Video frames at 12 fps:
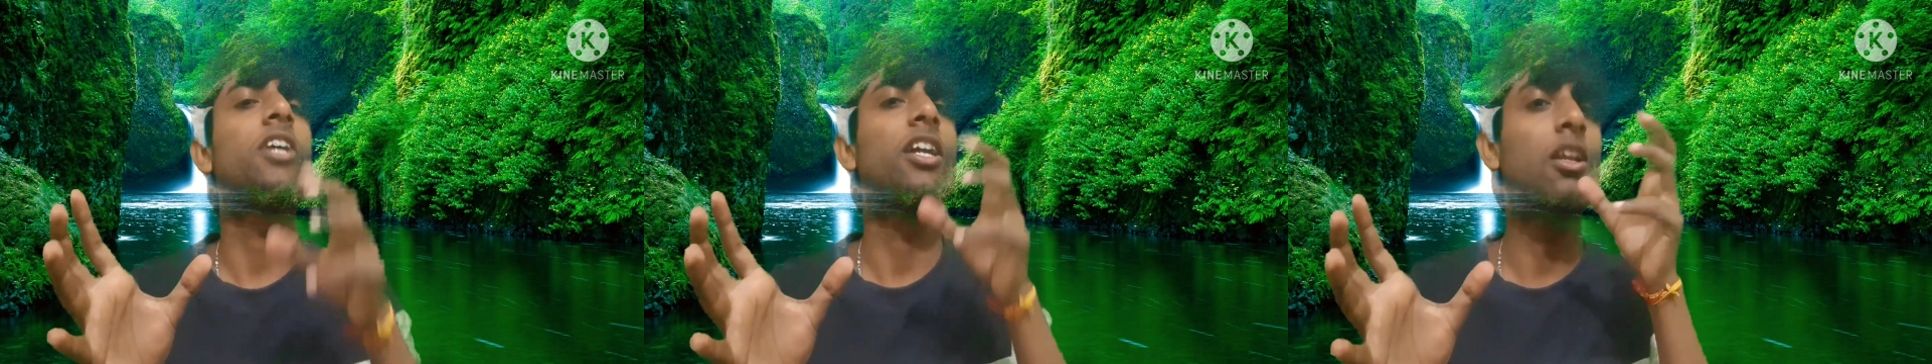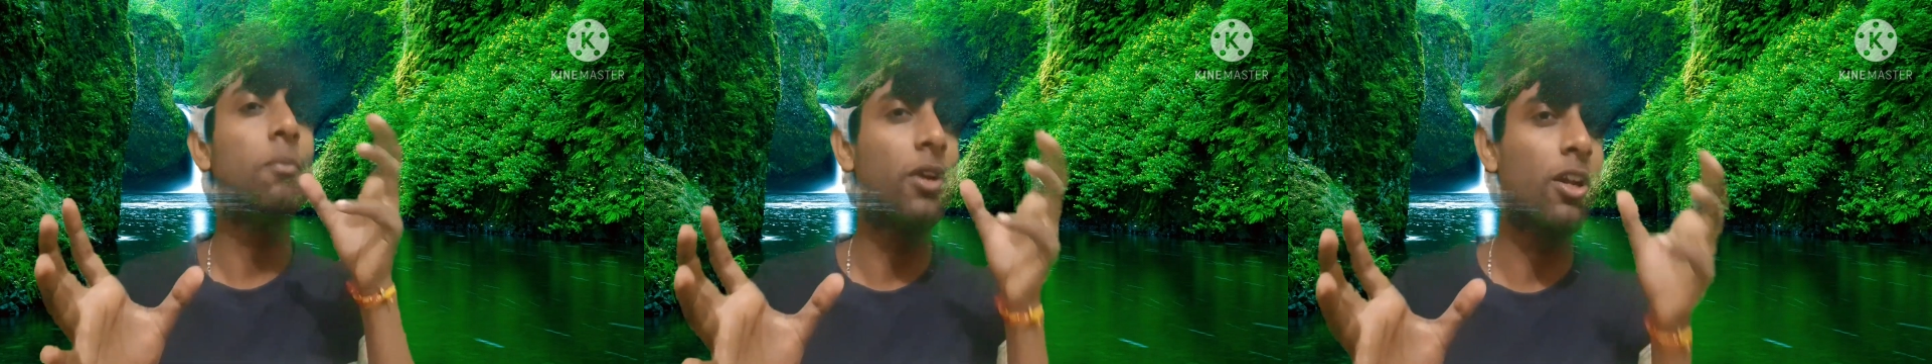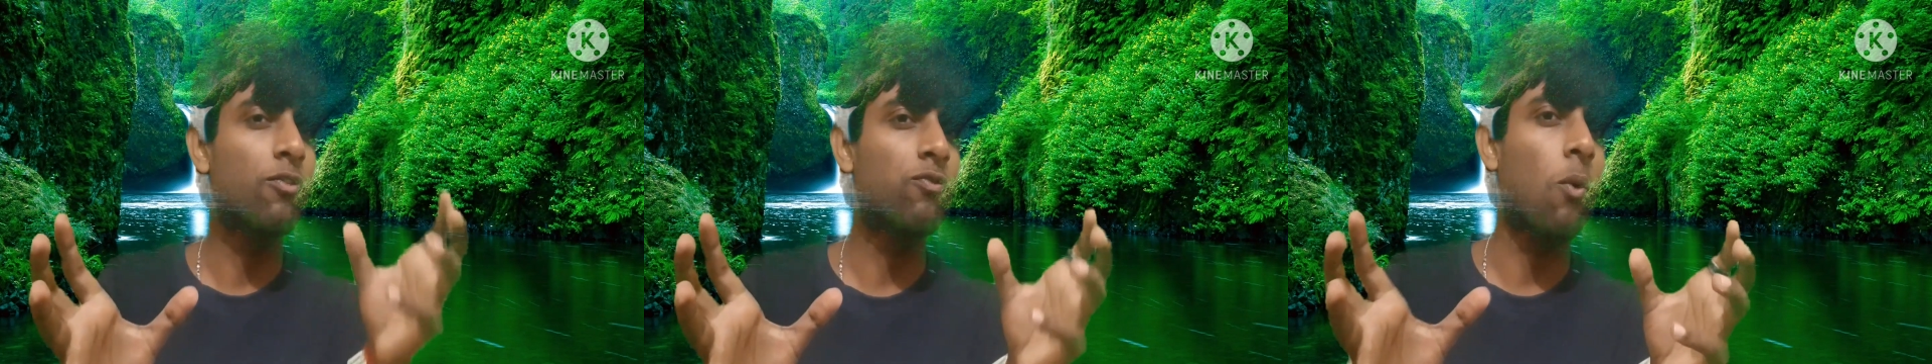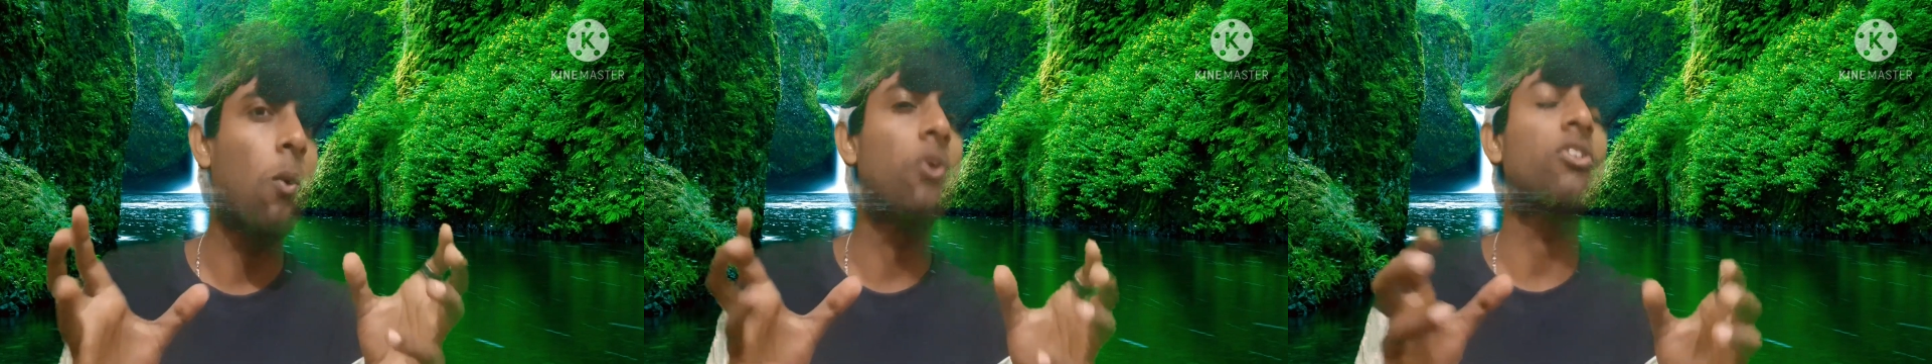centripetal
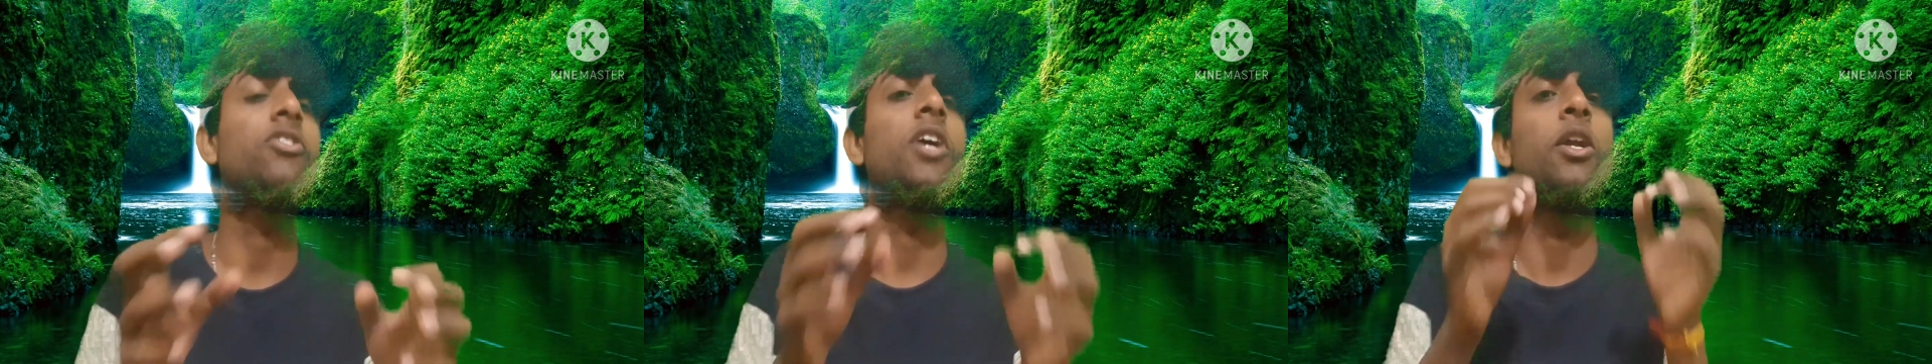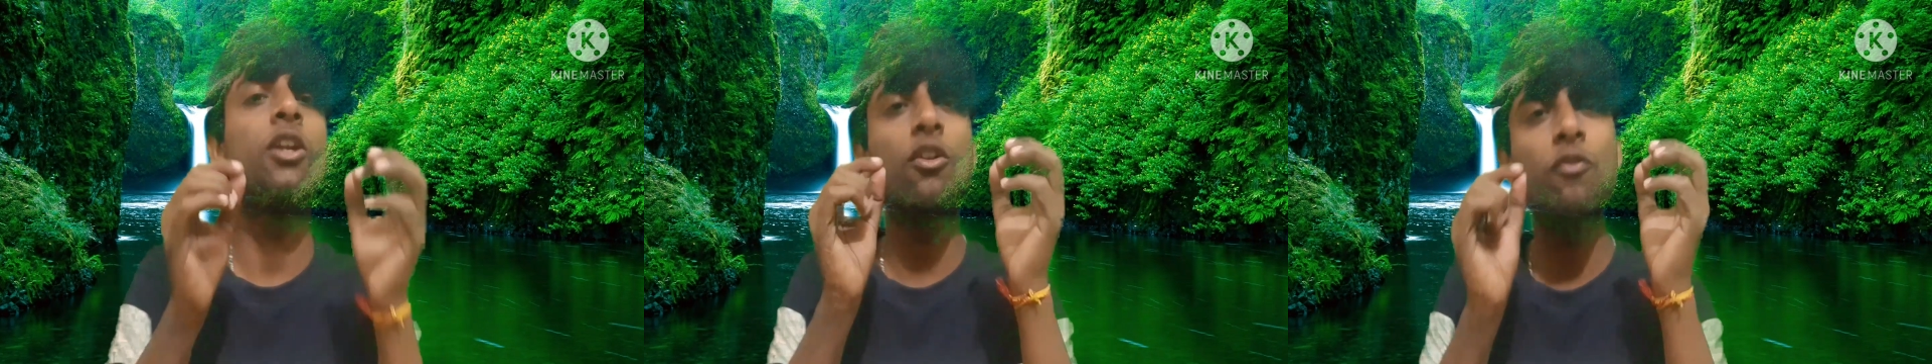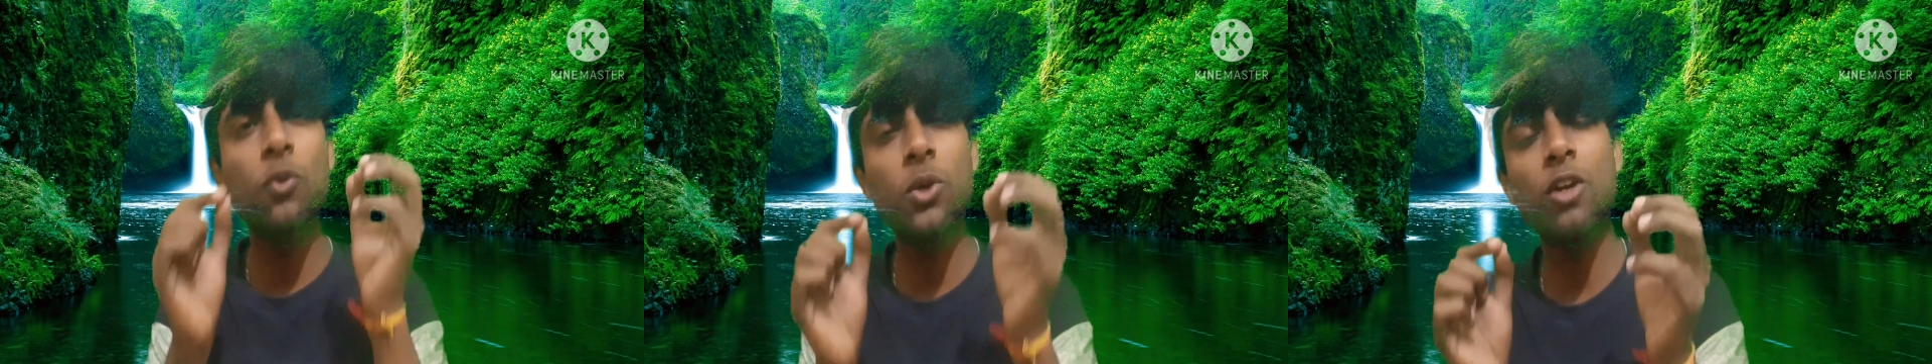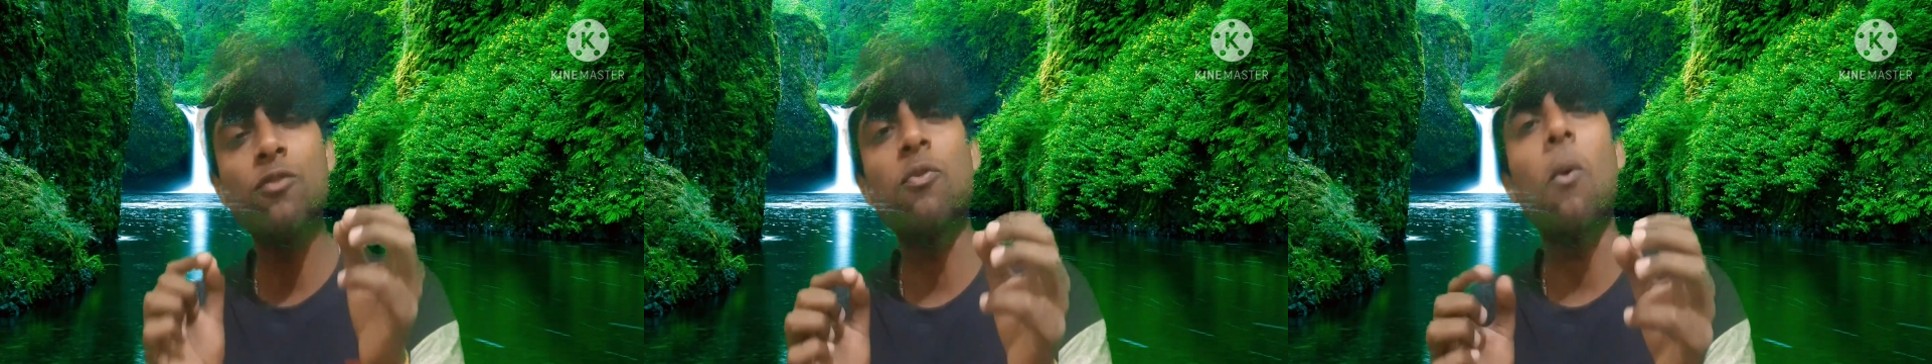force,
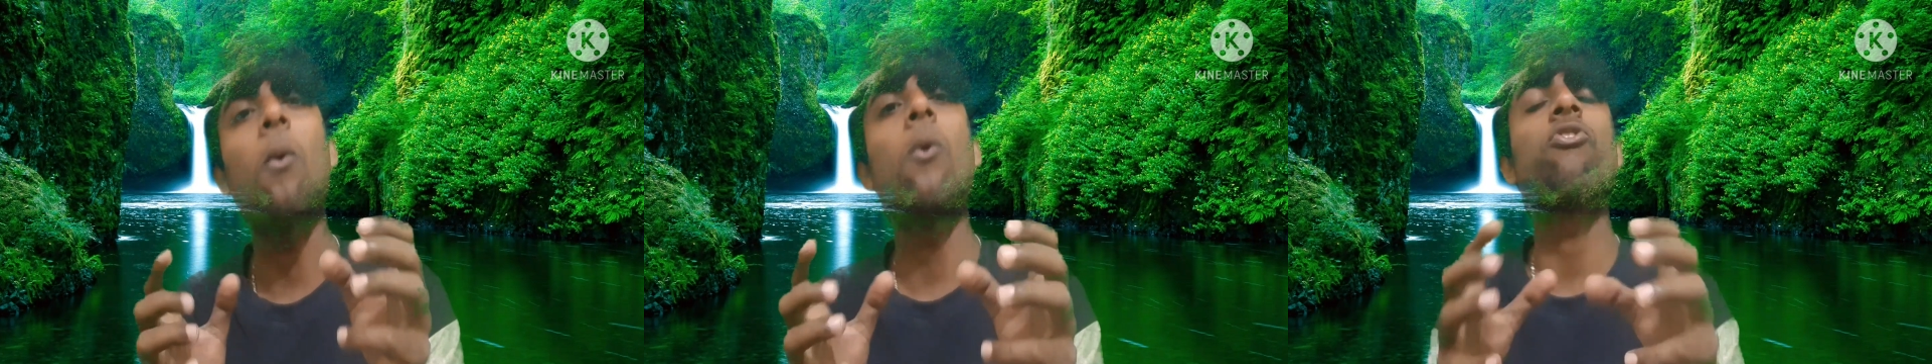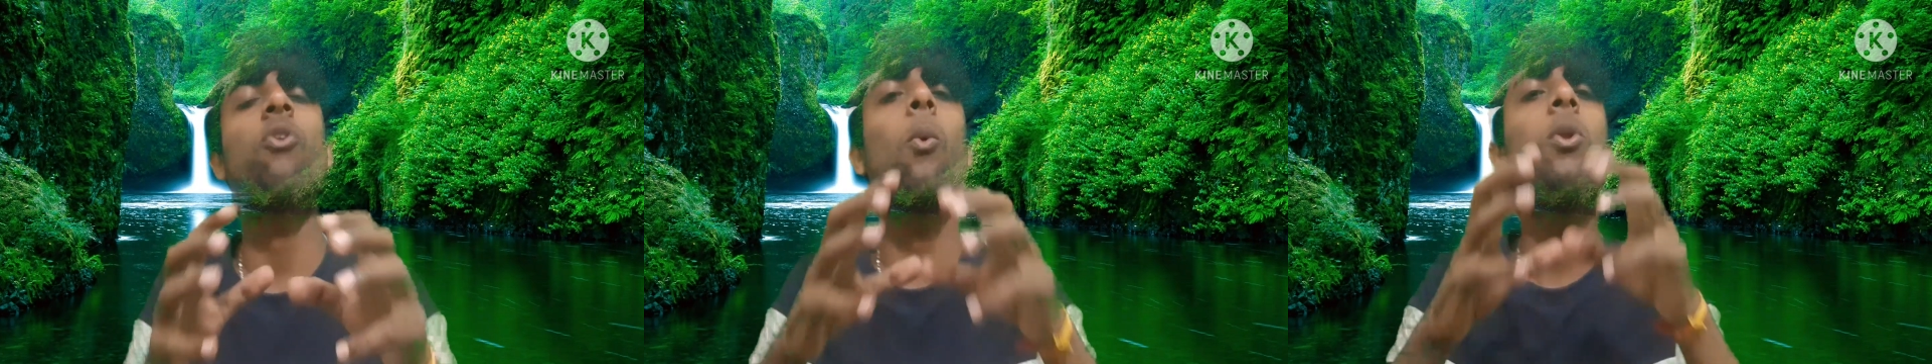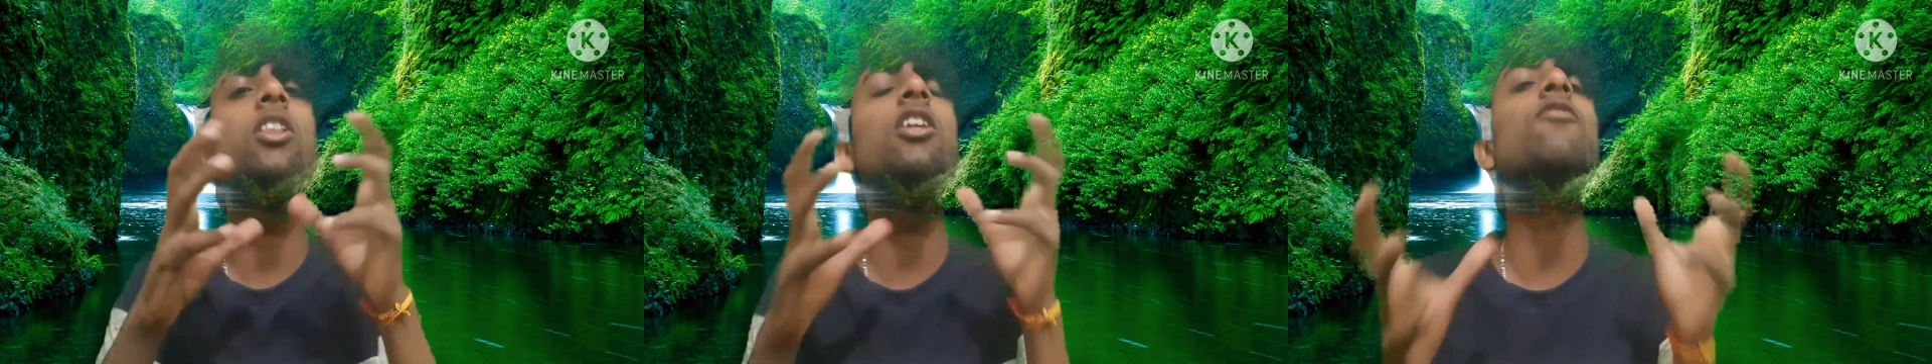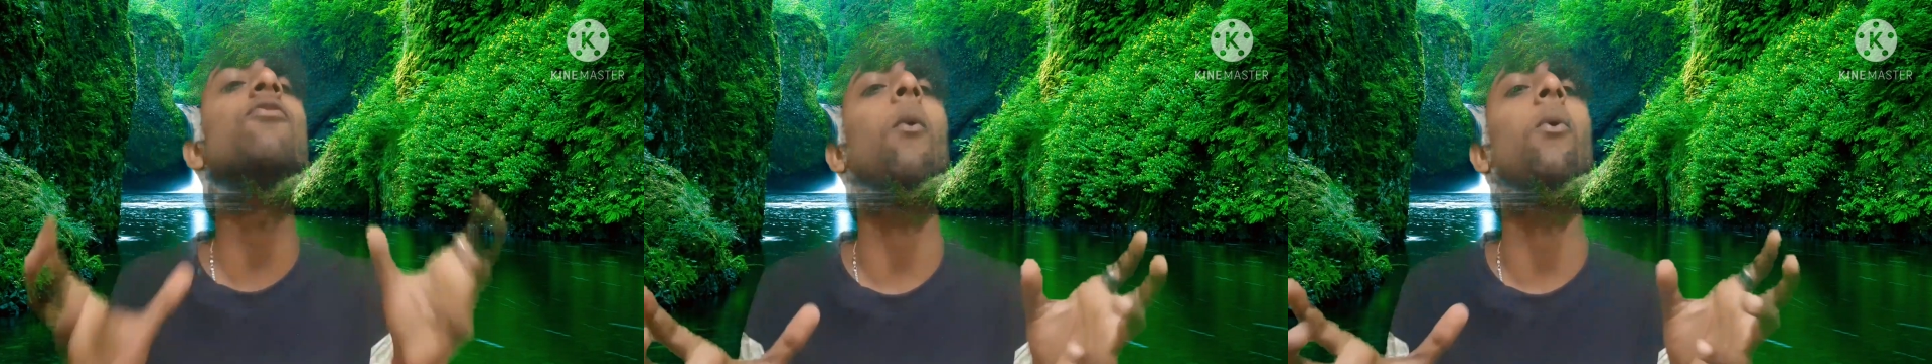centrifugal force, all the
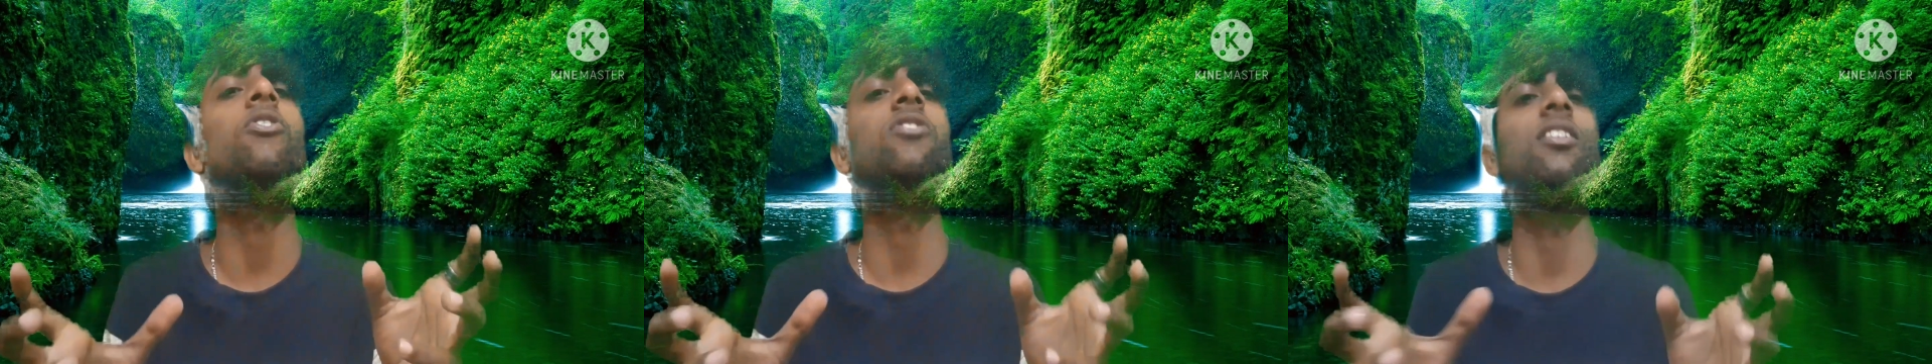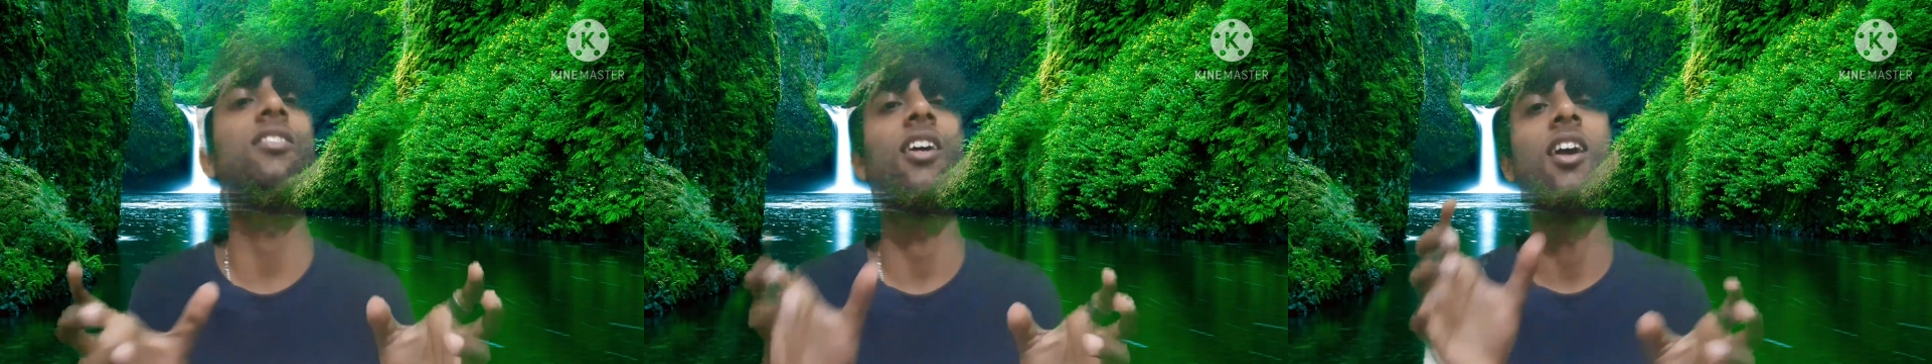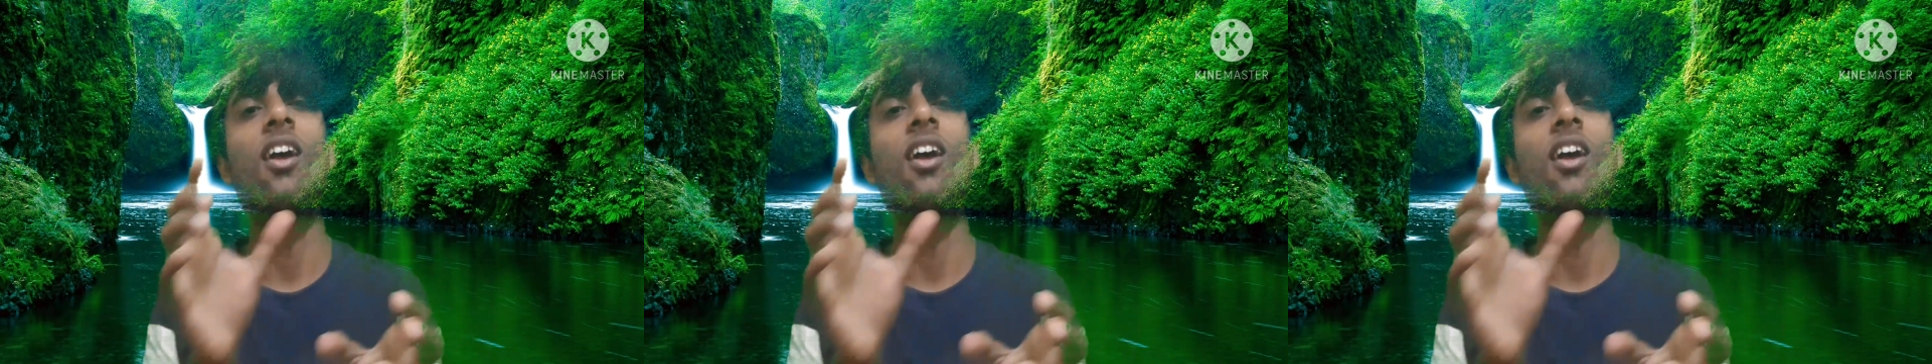forces